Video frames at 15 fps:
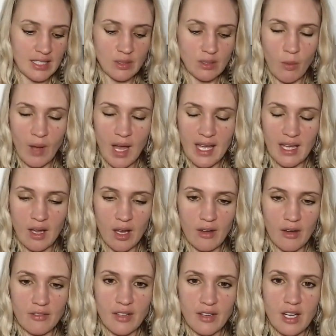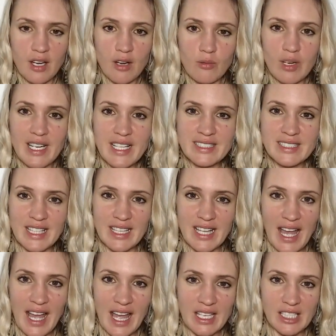it's a way of releasing
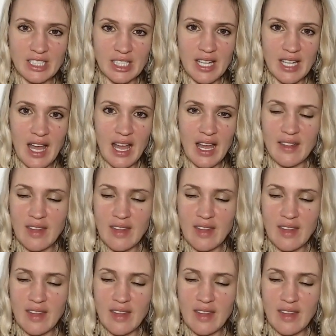that energy there.